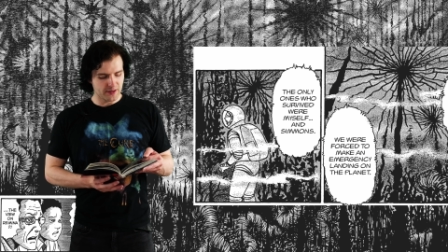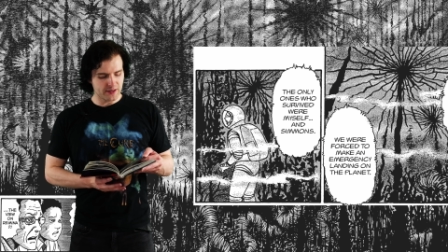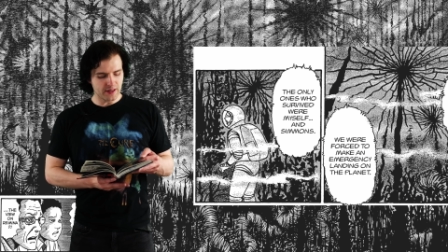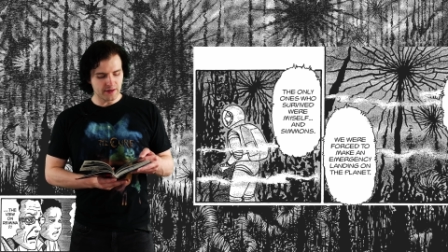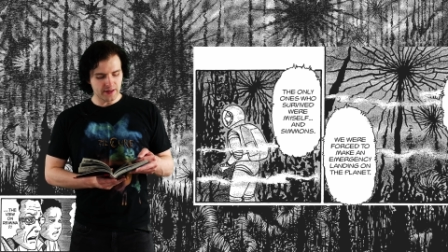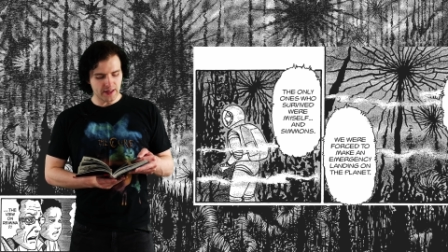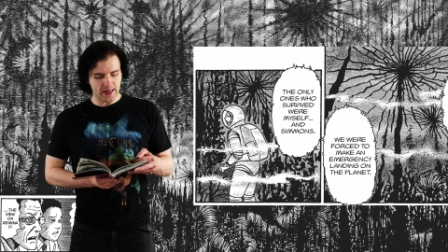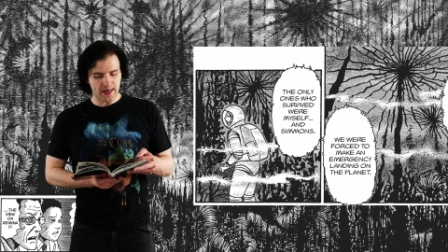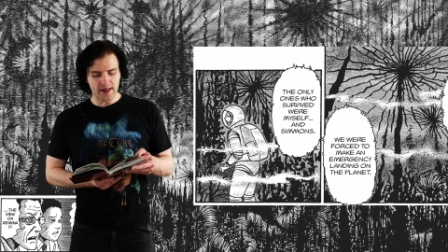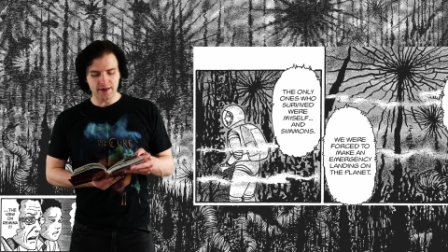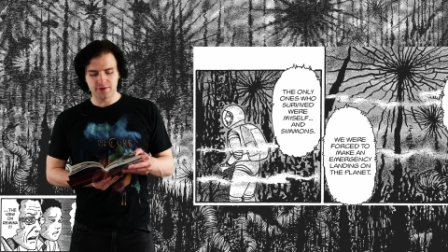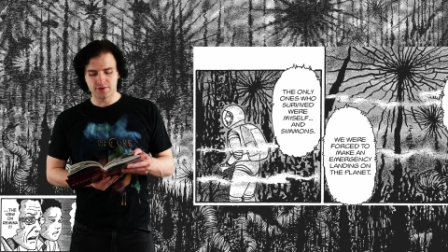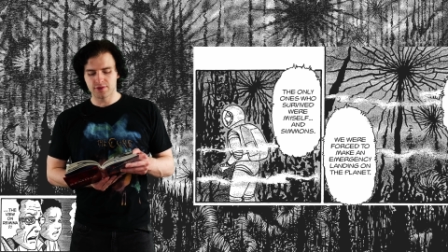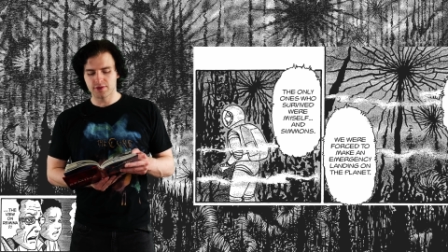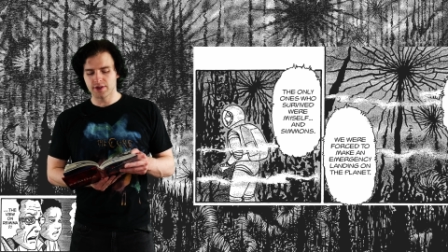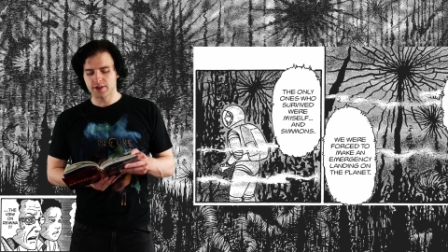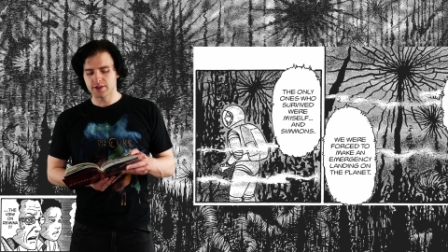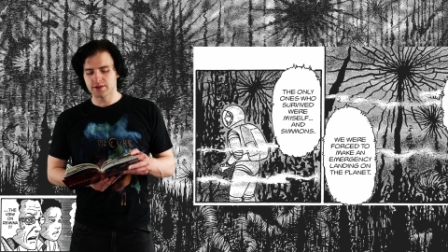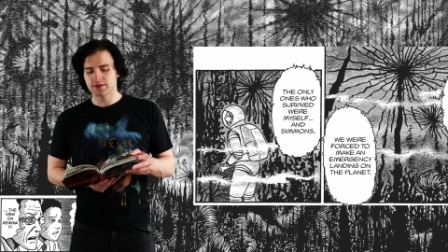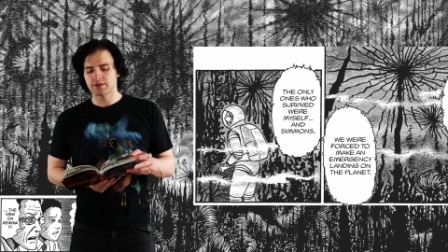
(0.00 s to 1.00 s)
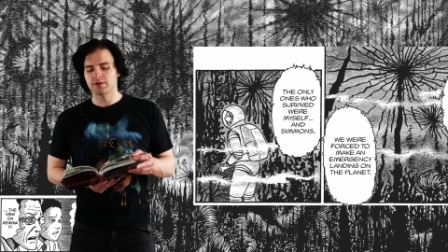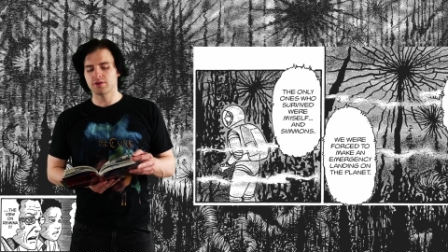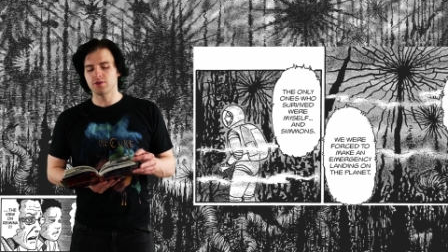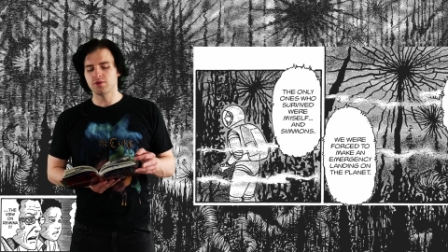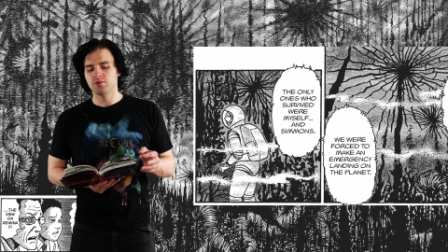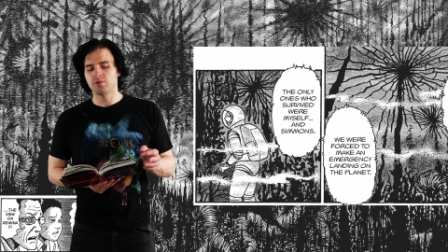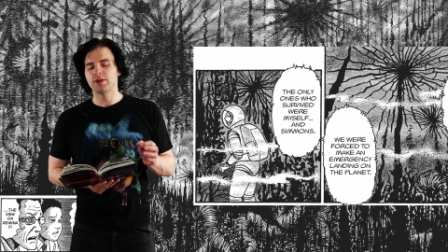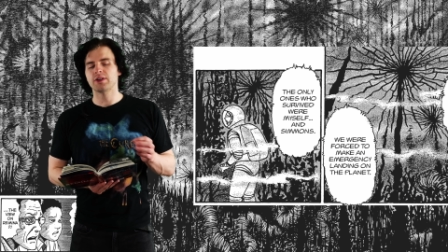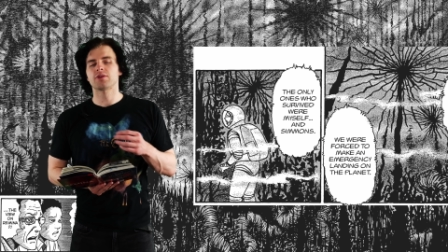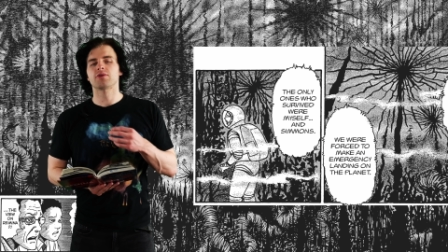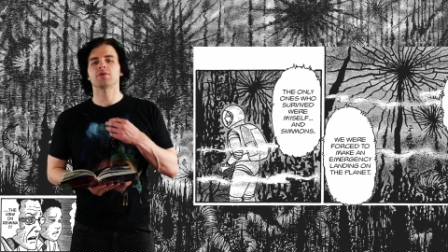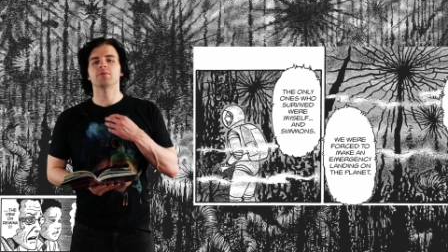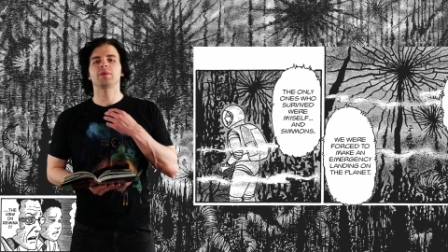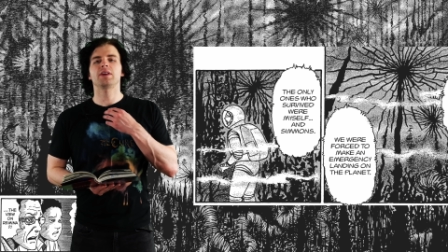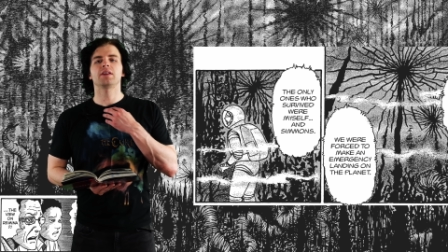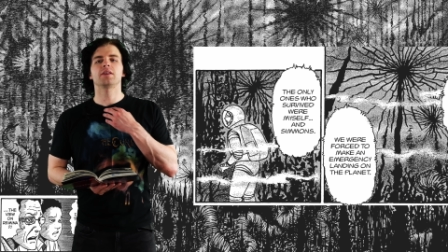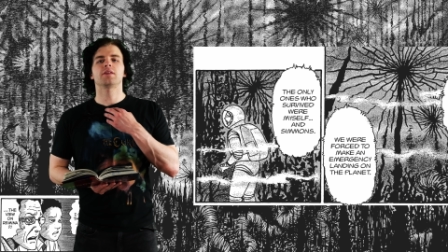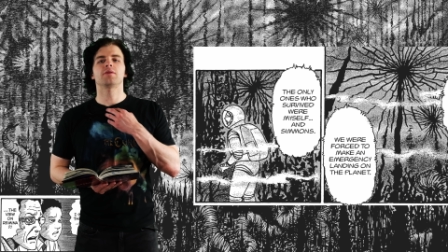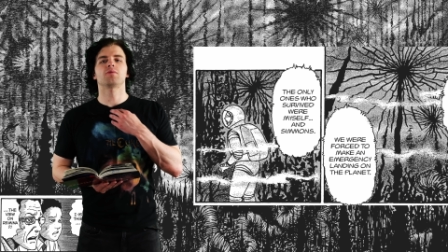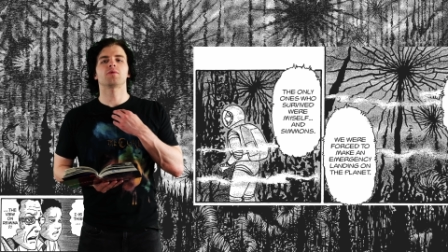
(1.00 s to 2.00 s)
But then the astronauts who went to
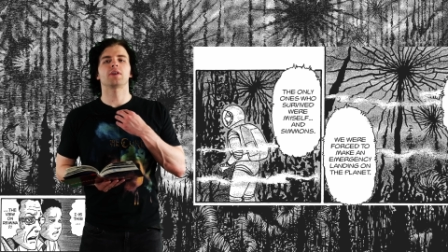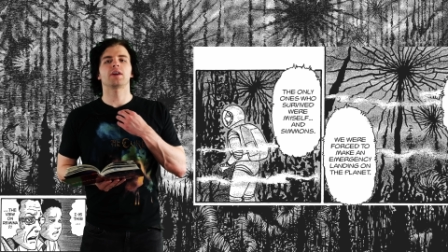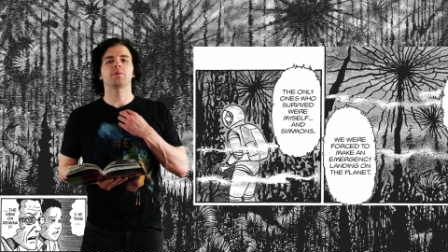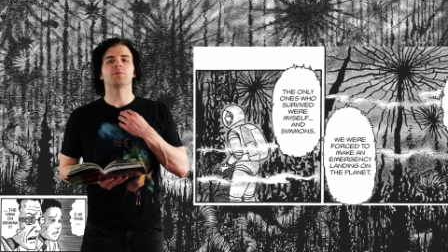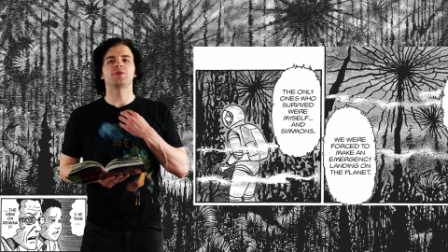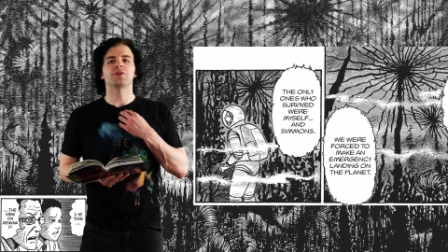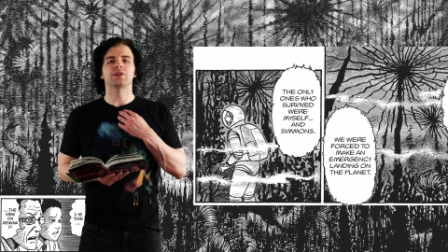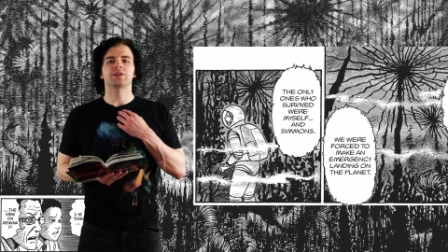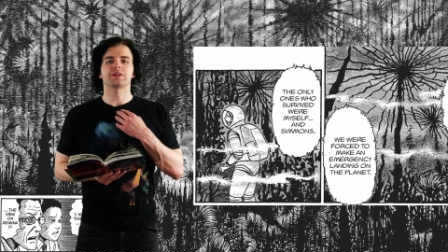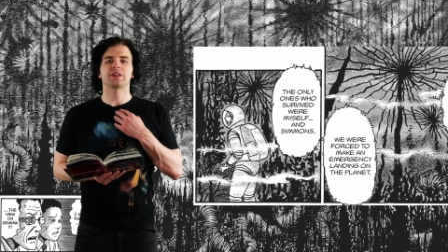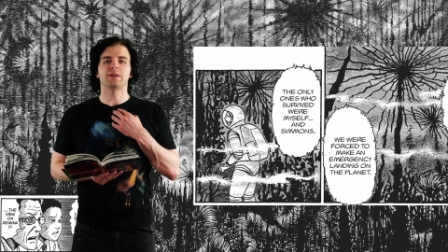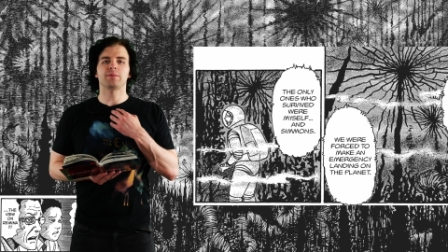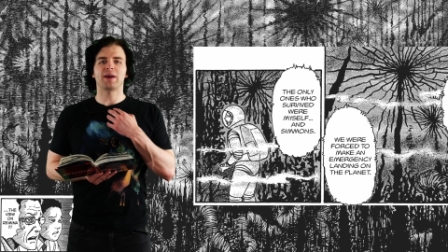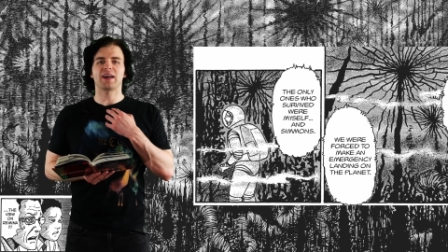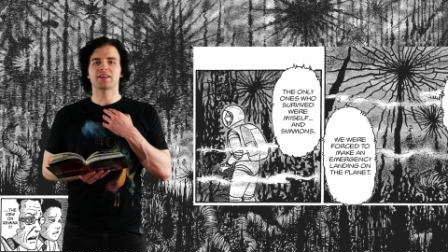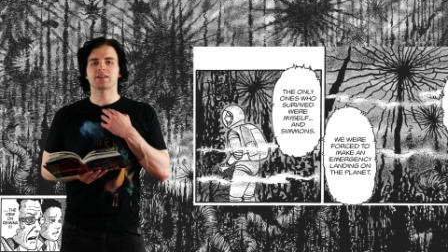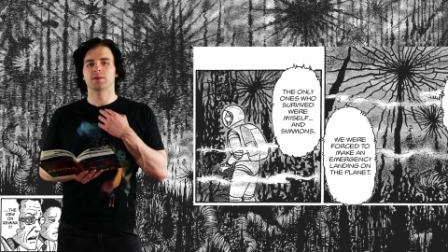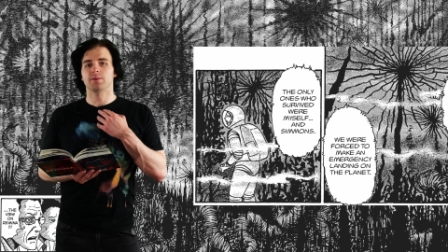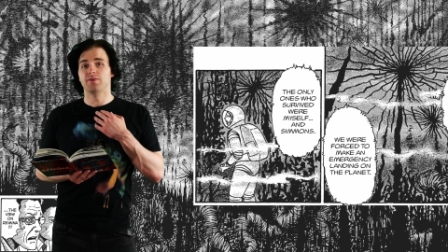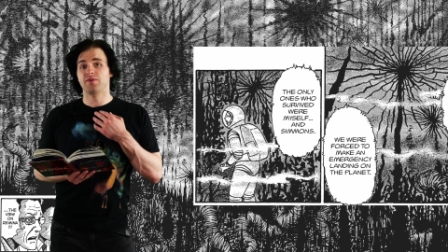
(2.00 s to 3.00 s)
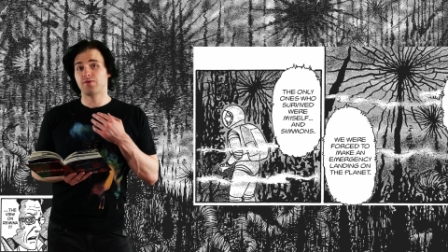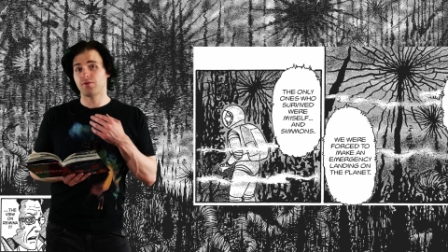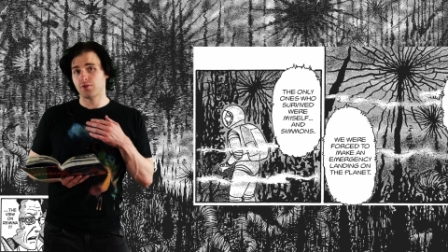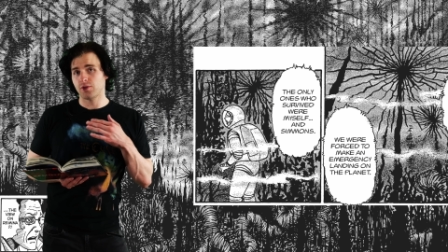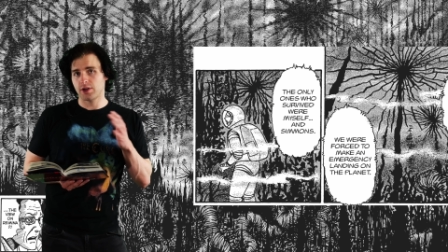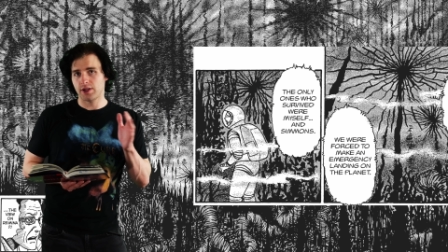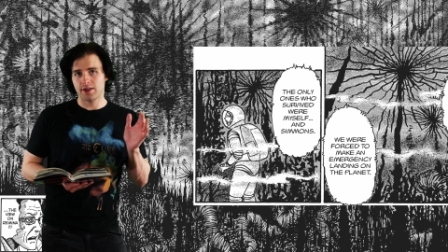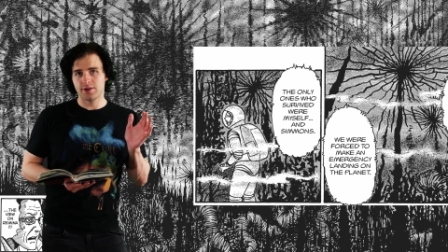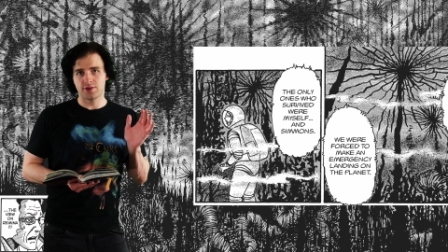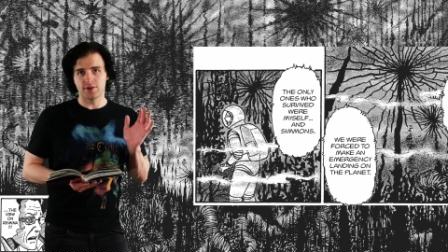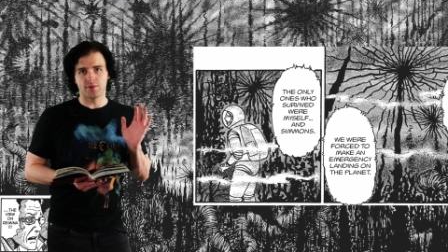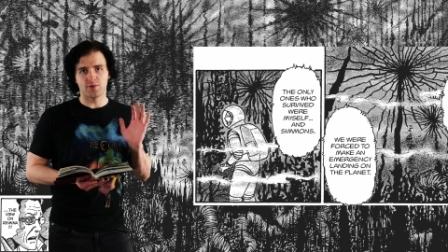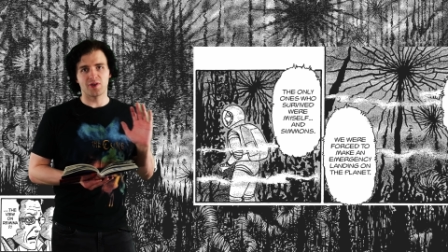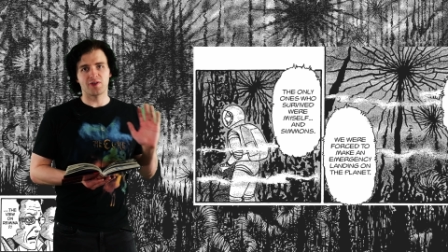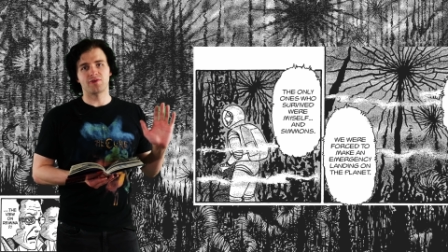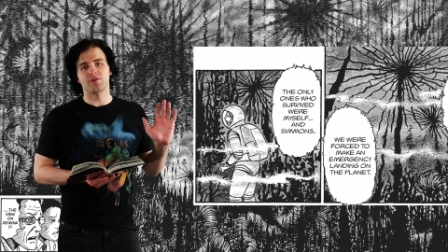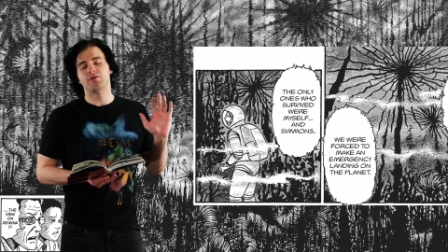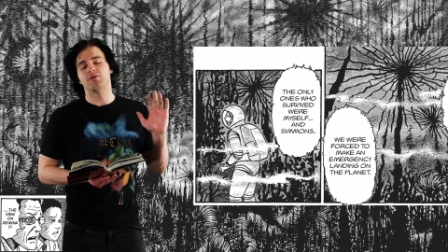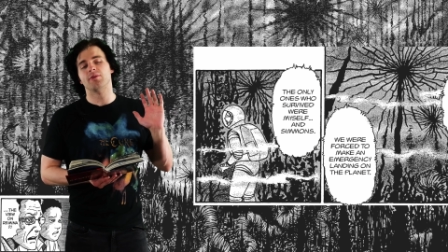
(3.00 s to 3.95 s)
Remina were able to send back some footage of what